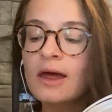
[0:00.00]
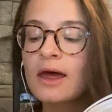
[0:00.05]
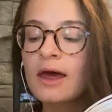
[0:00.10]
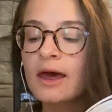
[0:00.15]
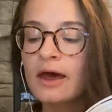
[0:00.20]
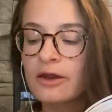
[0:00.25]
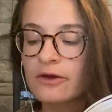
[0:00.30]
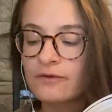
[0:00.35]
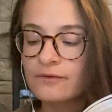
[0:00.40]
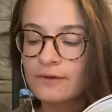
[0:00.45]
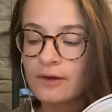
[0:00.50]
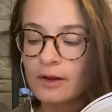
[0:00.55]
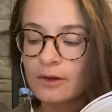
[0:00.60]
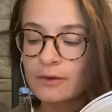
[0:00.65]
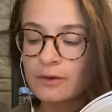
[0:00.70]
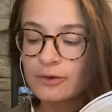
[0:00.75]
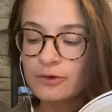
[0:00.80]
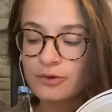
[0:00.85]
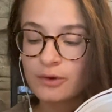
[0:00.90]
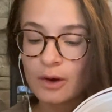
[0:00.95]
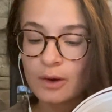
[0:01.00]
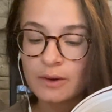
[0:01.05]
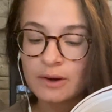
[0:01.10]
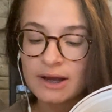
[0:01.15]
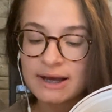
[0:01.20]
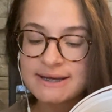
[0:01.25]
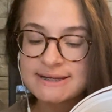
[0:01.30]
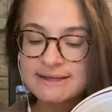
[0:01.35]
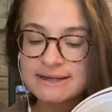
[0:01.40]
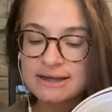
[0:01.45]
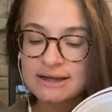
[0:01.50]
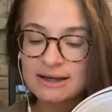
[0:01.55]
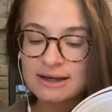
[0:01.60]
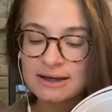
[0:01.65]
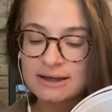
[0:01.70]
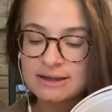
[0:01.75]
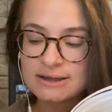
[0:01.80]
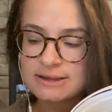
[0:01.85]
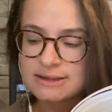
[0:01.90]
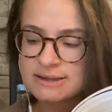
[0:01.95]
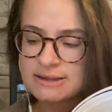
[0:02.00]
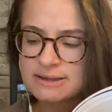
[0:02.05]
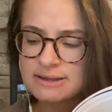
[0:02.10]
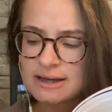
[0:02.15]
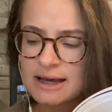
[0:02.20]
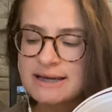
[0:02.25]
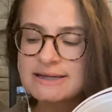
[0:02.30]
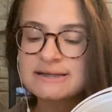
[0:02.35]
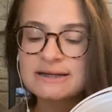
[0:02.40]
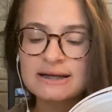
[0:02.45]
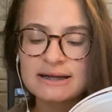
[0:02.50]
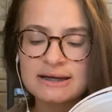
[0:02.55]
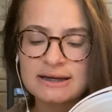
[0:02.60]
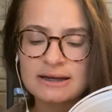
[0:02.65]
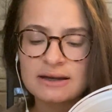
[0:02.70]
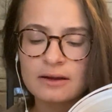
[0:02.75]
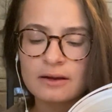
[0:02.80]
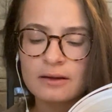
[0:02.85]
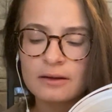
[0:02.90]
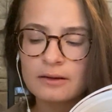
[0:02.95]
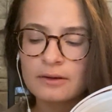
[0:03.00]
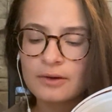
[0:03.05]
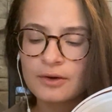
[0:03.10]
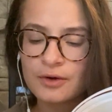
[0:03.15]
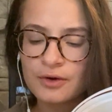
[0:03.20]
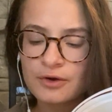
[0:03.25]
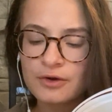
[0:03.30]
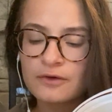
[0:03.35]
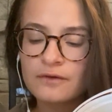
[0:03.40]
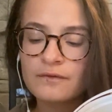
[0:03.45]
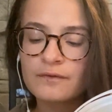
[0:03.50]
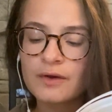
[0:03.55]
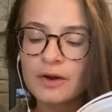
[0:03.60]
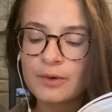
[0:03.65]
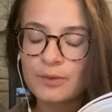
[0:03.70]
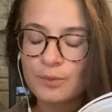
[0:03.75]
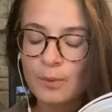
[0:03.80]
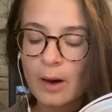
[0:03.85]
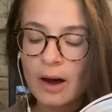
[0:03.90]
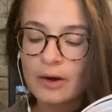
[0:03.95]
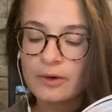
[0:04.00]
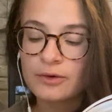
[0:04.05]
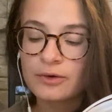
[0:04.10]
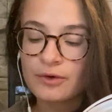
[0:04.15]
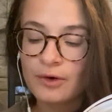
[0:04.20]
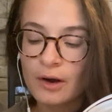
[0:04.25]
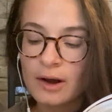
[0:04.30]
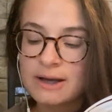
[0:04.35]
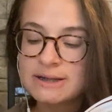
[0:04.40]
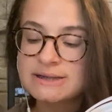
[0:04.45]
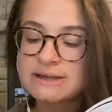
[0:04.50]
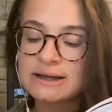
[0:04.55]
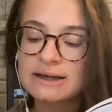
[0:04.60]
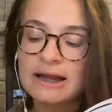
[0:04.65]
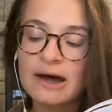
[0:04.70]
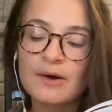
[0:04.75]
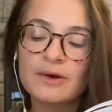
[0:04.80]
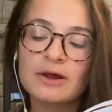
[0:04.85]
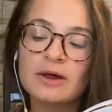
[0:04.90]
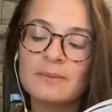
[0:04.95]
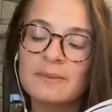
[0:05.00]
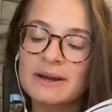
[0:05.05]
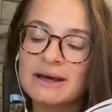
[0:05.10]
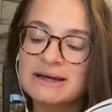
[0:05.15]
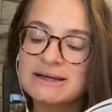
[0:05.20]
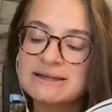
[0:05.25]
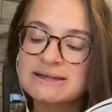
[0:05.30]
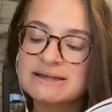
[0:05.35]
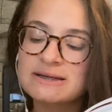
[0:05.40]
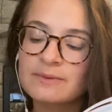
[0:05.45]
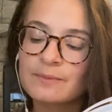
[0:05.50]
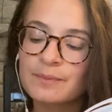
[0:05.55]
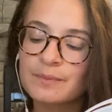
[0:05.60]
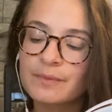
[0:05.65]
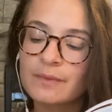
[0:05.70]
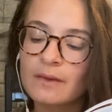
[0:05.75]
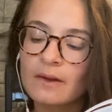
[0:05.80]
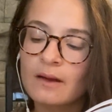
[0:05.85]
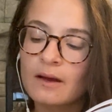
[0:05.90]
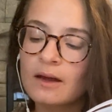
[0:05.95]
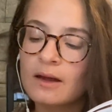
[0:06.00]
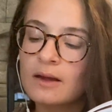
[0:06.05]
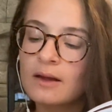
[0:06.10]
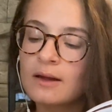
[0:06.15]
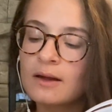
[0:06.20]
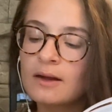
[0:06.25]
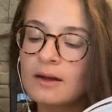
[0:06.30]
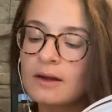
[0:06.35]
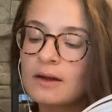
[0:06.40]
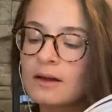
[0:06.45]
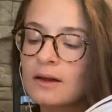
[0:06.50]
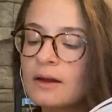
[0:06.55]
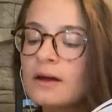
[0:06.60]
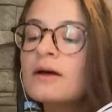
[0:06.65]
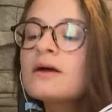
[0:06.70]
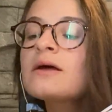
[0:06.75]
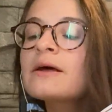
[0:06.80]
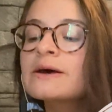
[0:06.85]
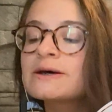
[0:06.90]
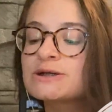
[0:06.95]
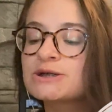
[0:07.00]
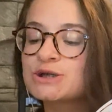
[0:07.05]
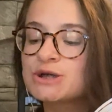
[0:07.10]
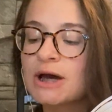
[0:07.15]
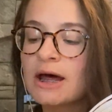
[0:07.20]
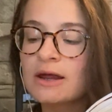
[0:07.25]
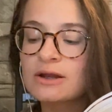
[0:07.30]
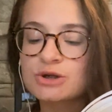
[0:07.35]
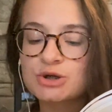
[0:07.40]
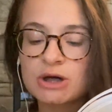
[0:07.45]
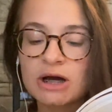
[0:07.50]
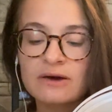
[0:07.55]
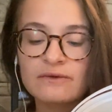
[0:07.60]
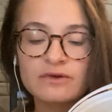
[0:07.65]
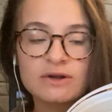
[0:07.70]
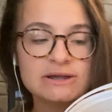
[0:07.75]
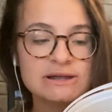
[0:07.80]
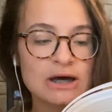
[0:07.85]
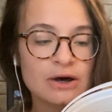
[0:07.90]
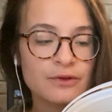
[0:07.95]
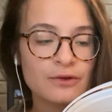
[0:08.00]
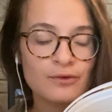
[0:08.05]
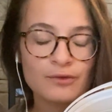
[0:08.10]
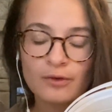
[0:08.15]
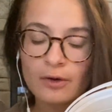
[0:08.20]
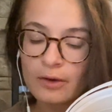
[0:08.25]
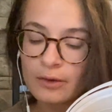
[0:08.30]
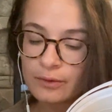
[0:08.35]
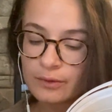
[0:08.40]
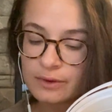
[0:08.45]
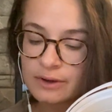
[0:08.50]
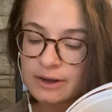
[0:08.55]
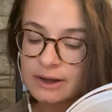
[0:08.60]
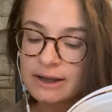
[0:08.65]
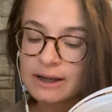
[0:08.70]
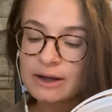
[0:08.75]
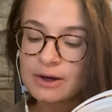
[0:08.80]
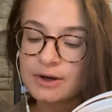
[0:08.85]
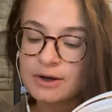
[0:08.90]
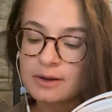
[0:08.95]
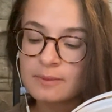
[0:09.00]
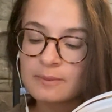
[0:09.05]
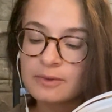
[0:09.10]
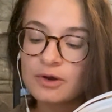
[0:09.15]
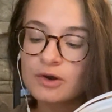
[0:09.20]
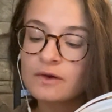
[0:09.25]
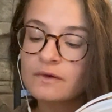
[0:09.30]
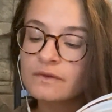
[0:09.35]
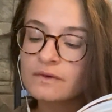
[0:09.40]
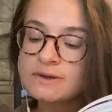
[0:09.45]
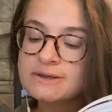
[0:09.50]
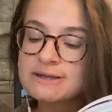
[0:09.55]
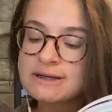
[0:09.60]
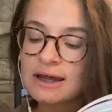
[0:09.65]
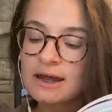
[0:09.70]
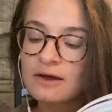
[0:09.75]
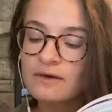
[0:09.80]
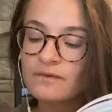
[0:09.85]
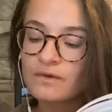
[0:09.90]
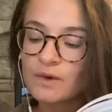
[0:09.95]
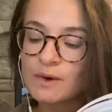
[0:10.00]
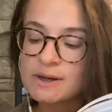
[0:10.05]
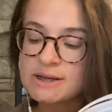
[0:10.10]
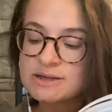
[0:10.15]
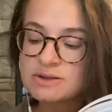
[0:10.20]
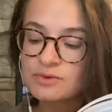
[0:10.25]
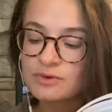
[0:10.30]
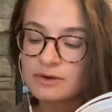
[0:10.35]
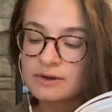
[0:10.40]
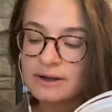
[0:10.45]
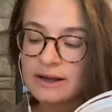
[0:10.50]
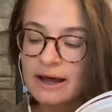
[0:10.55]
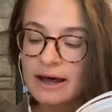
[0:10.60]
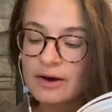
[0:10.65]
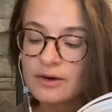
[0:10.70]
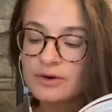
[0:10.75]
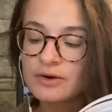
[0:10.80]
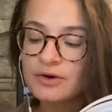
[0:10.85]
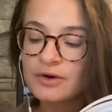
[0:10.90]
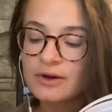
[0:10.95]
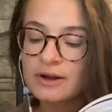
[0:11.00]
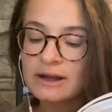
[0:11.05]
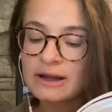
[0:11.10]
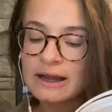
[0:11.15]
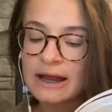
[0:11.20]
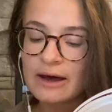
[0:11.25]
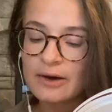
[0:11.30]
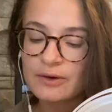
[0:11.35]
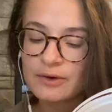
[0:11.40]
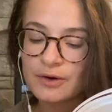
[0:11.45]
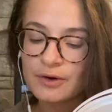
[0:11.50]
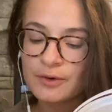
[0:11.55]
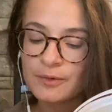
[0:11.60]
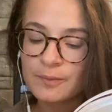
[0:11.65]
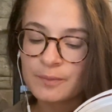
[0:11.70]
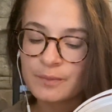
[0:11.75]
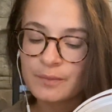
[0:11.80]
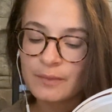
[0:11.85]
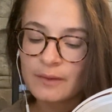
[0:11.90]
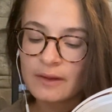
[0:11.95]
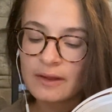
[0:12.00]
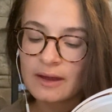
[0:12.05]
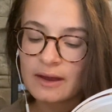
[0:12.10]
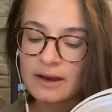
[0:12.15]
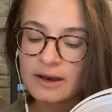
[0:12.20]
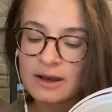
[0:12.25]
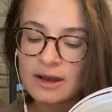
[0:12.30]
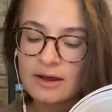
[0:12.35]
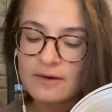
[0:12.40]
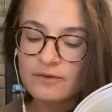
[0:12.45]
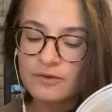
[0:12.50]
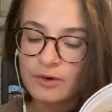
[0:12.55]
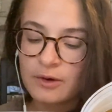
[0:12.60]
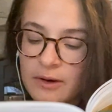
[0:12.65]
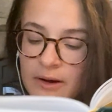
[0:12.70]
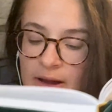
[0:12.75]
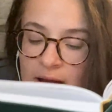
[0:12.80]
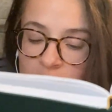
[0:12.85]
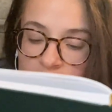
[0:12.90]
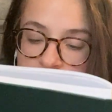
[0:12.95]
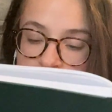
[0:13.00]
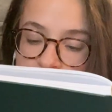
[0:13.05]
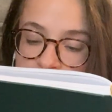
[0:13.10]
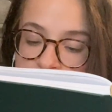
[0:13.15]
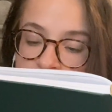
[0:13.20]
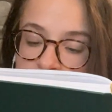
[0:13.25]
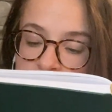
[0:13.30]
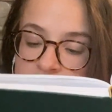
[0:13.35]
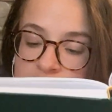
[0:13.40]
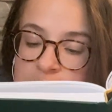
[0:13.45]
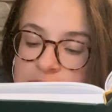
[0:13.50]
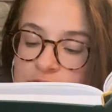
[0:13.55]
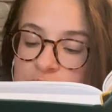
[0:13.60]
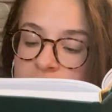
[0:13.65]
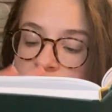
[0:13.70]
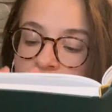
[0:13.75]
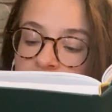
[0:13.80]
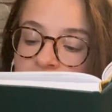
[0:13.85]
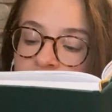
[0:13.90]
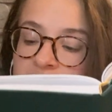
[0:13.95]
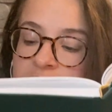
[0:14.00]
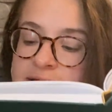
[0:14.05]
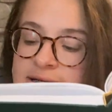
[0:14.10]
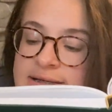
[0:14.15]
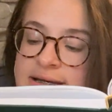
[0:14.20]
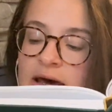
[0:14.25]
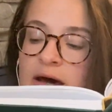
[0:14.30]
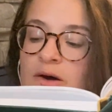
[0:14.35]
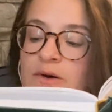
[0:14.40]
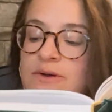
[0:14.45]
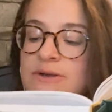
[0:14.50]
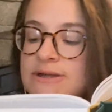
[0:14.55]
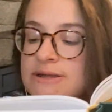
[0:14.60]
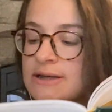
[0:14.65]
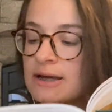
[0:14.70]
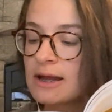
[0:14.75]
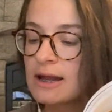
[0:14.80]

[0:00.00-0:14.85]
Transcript: and followed the road as it curved and wound across the cloudy abyss. As Jack traveled down the road, he heard a beautiful singing voice grow louder and louder. He had never encountered such a lovely sound